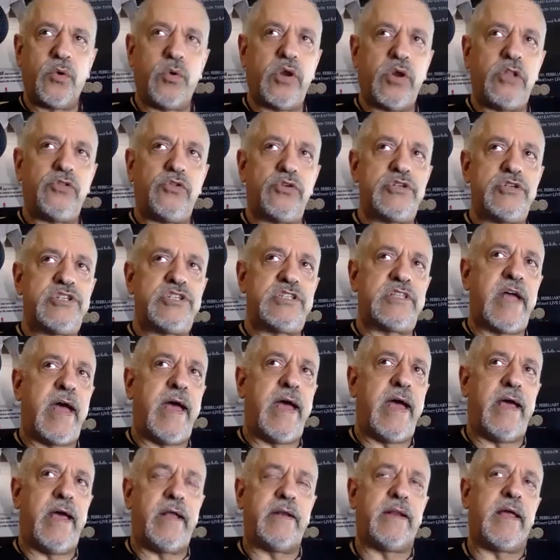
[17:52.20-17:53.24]
I don't
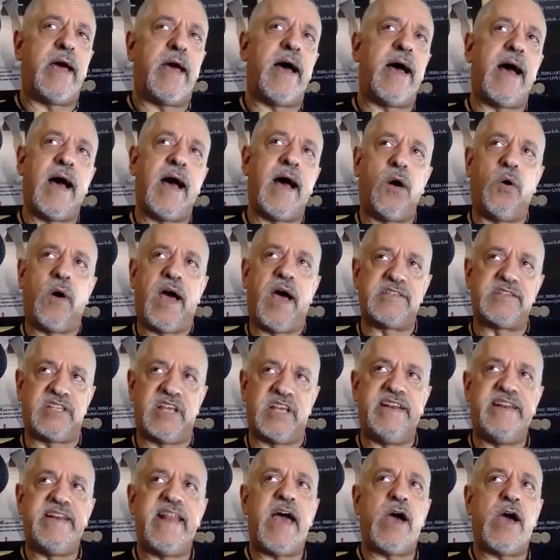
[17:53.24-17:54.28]
understand
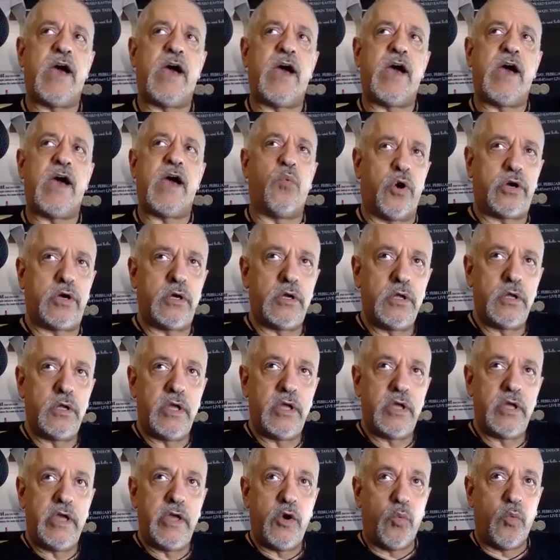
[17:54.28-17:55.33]
how, as a
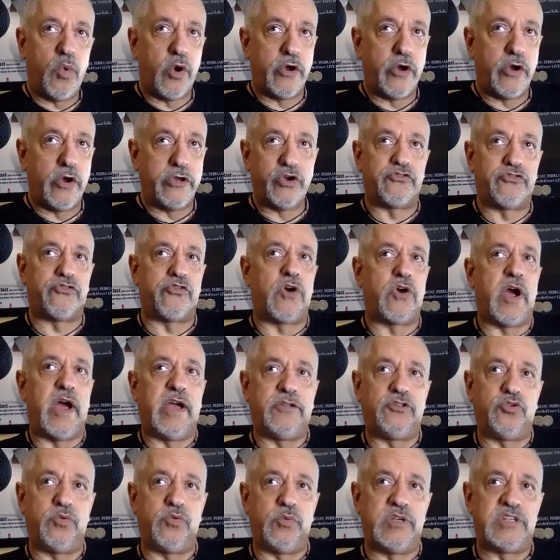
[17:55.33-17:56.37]
network where you're
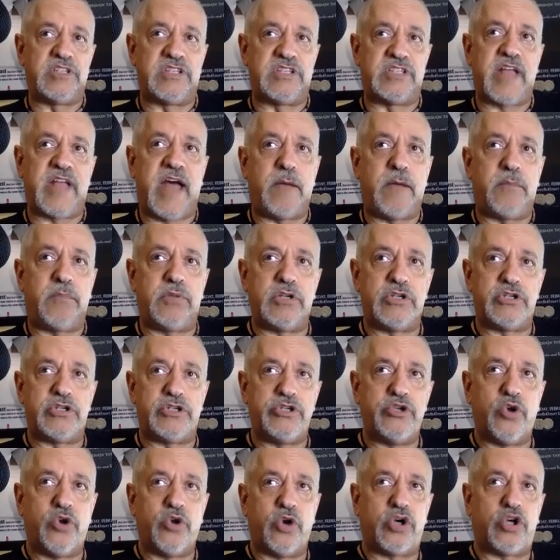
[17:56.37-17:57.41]
trying to
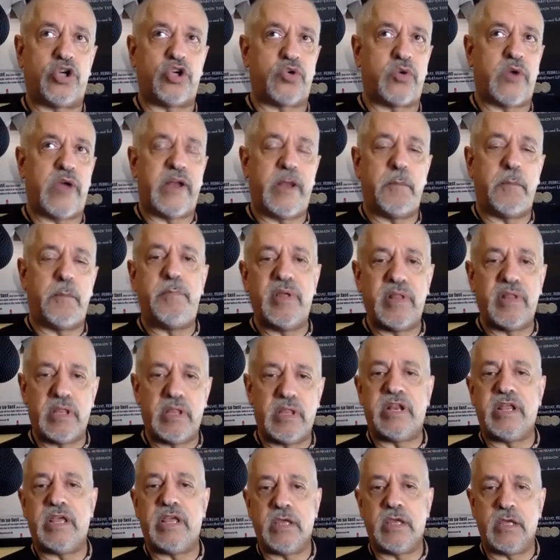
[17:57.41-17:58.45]
establish your
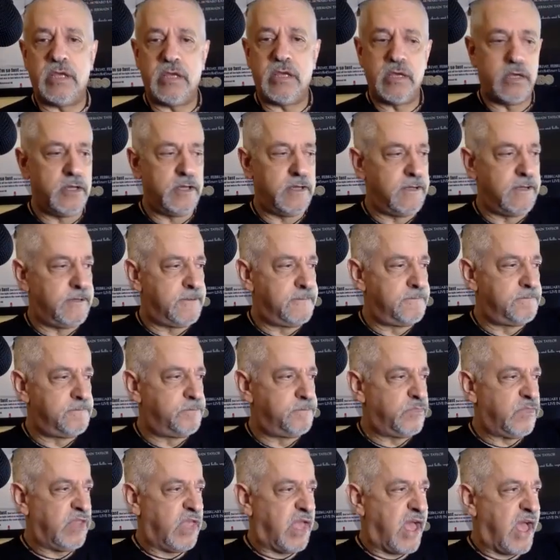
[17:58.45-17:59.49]
credibility
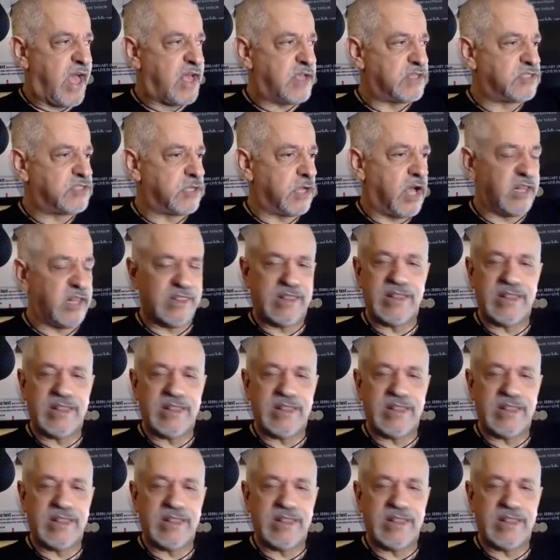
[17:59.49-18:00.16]
as a